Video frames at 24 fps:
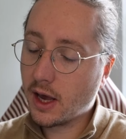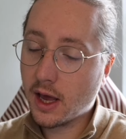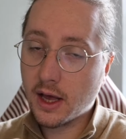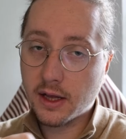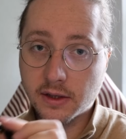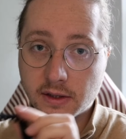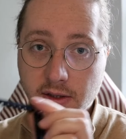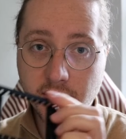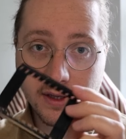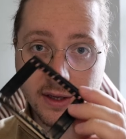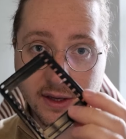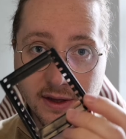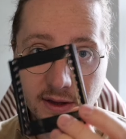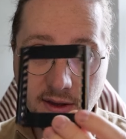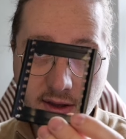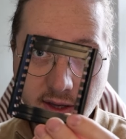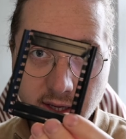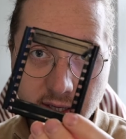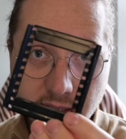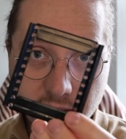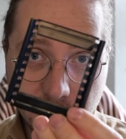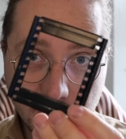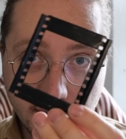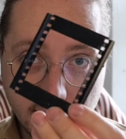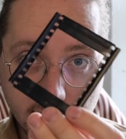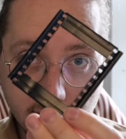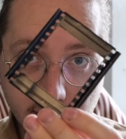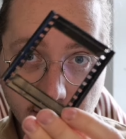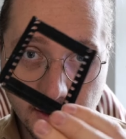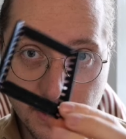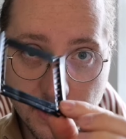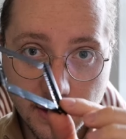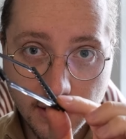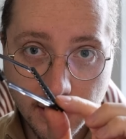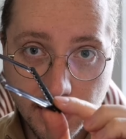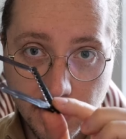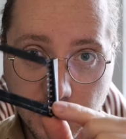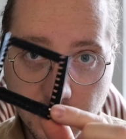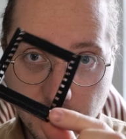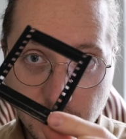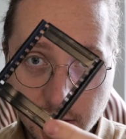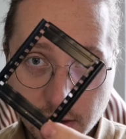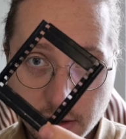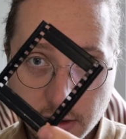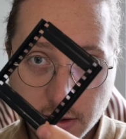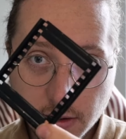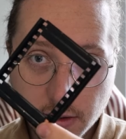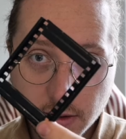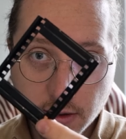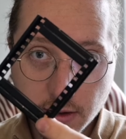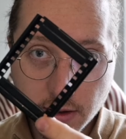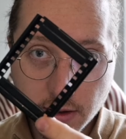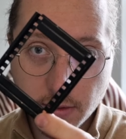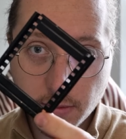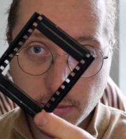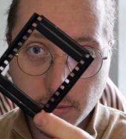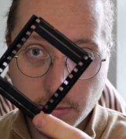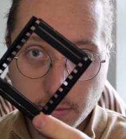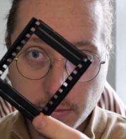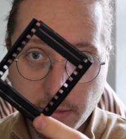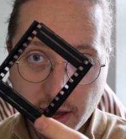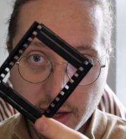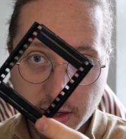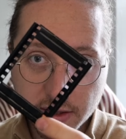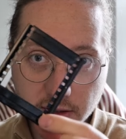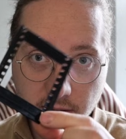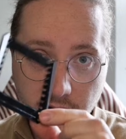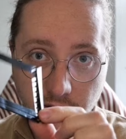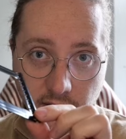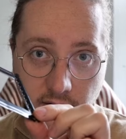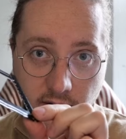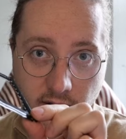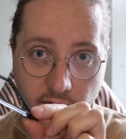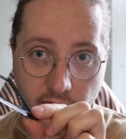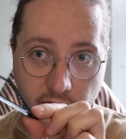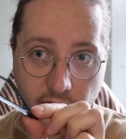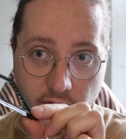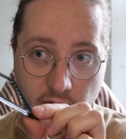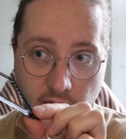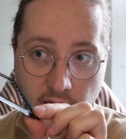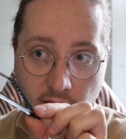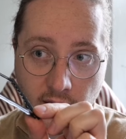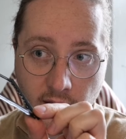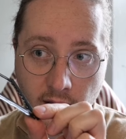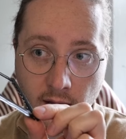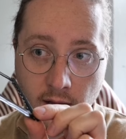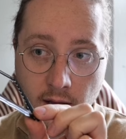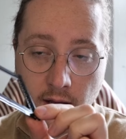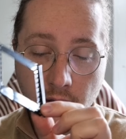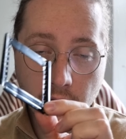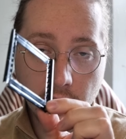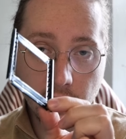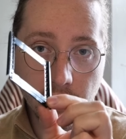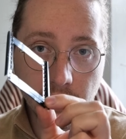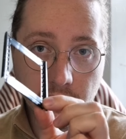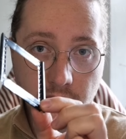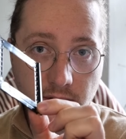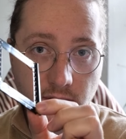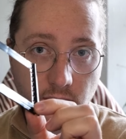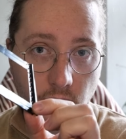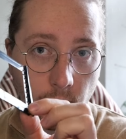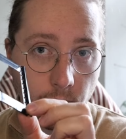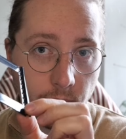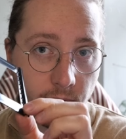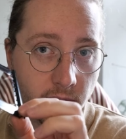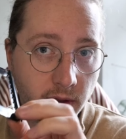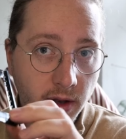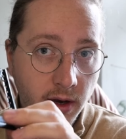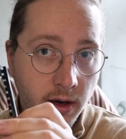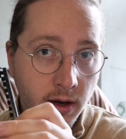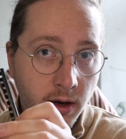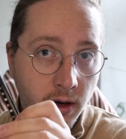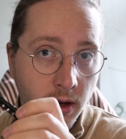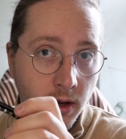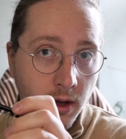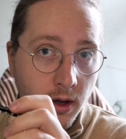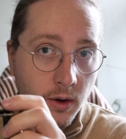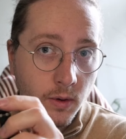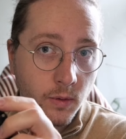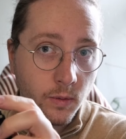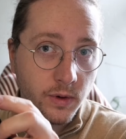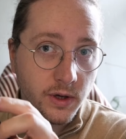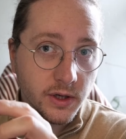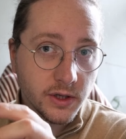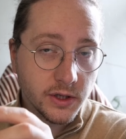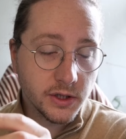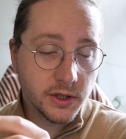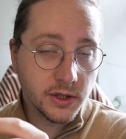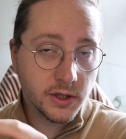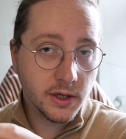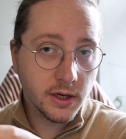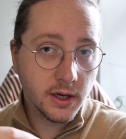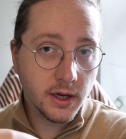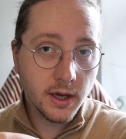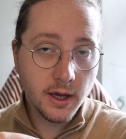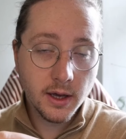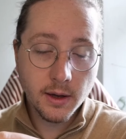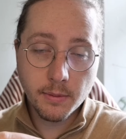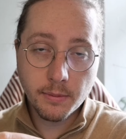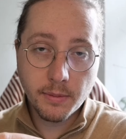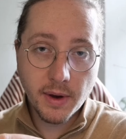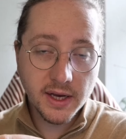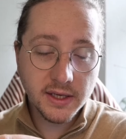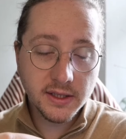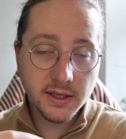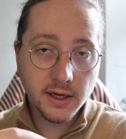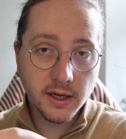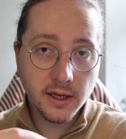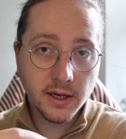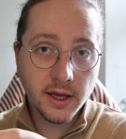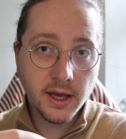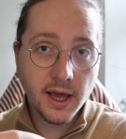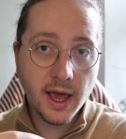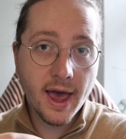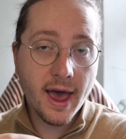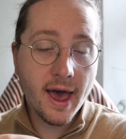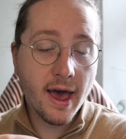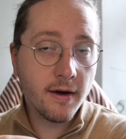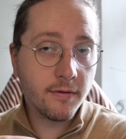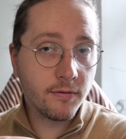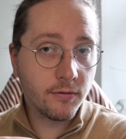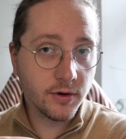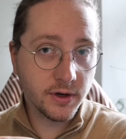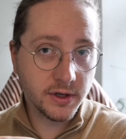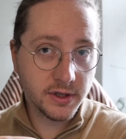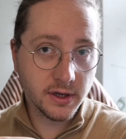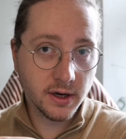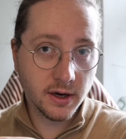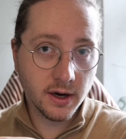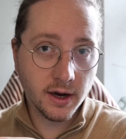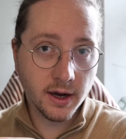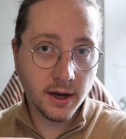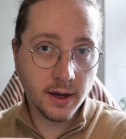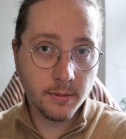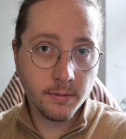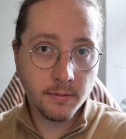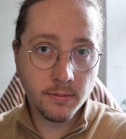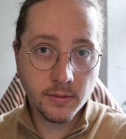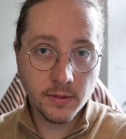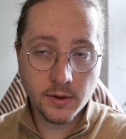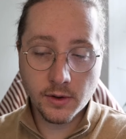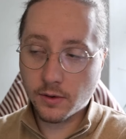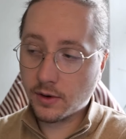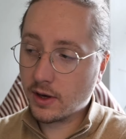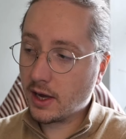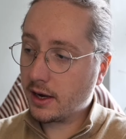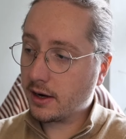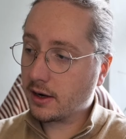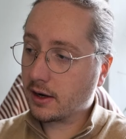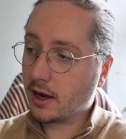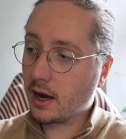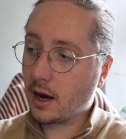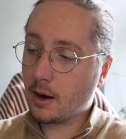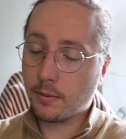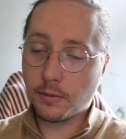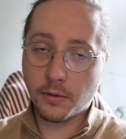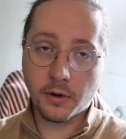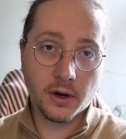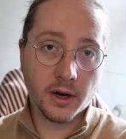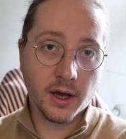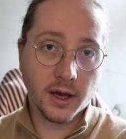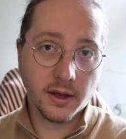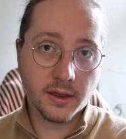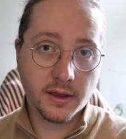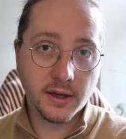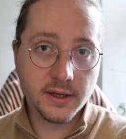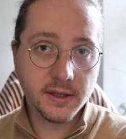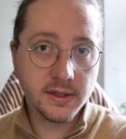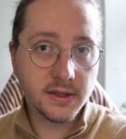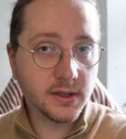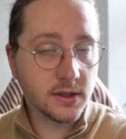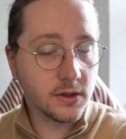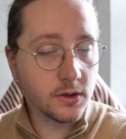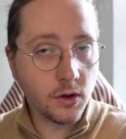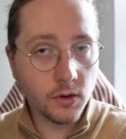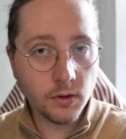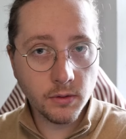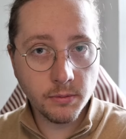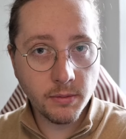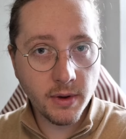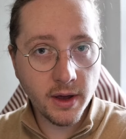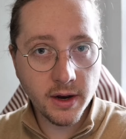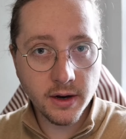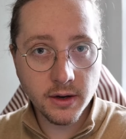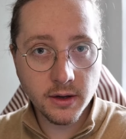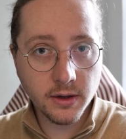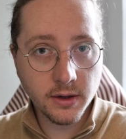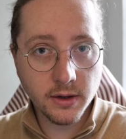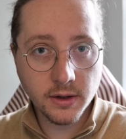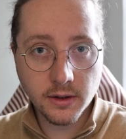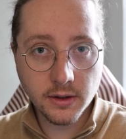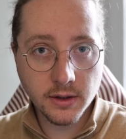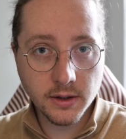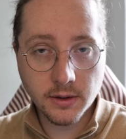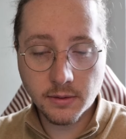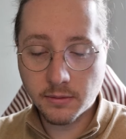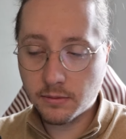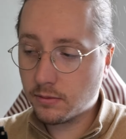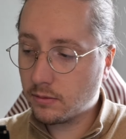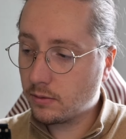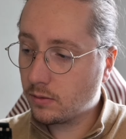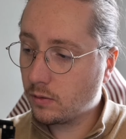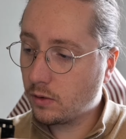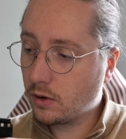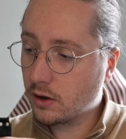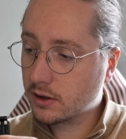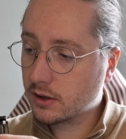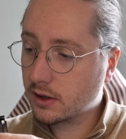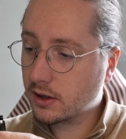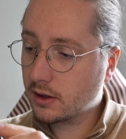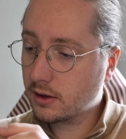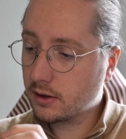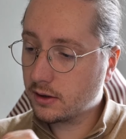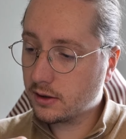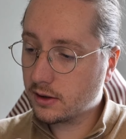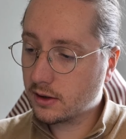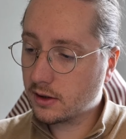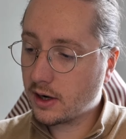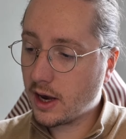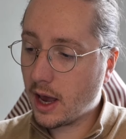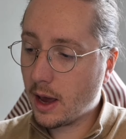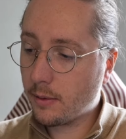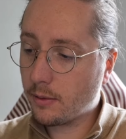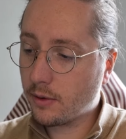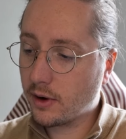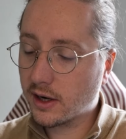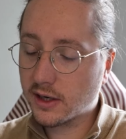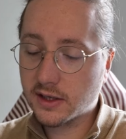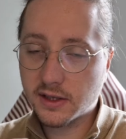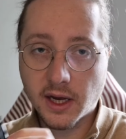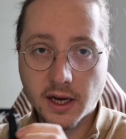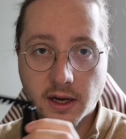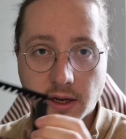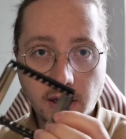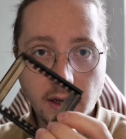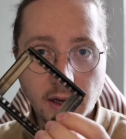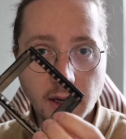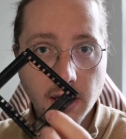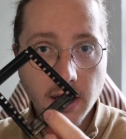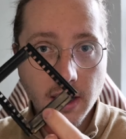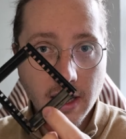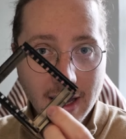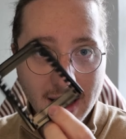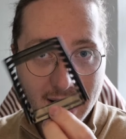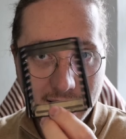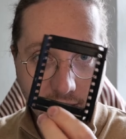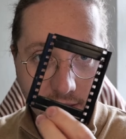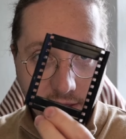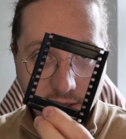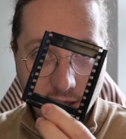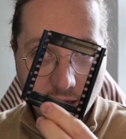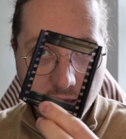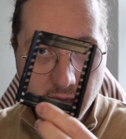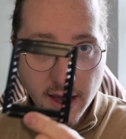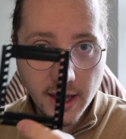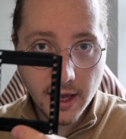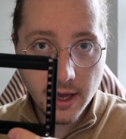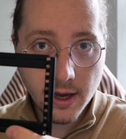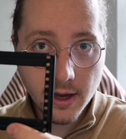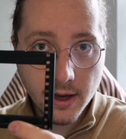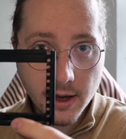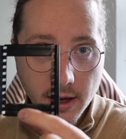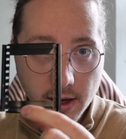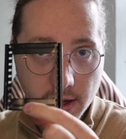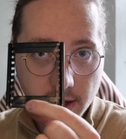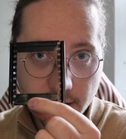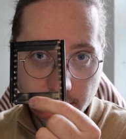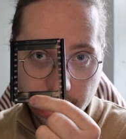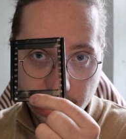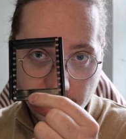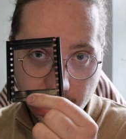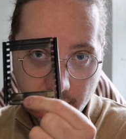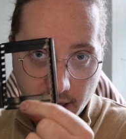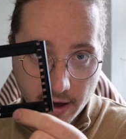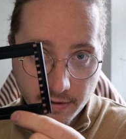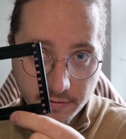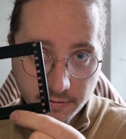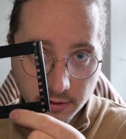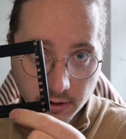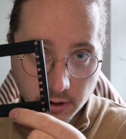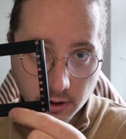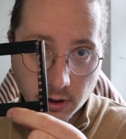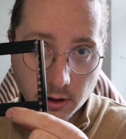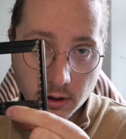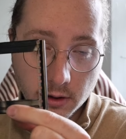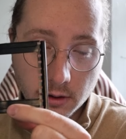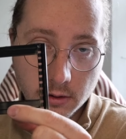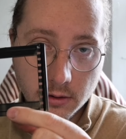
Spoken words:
And this little metal thing is something which basically every time you get a camera like this, don't matter what camera exactly, they never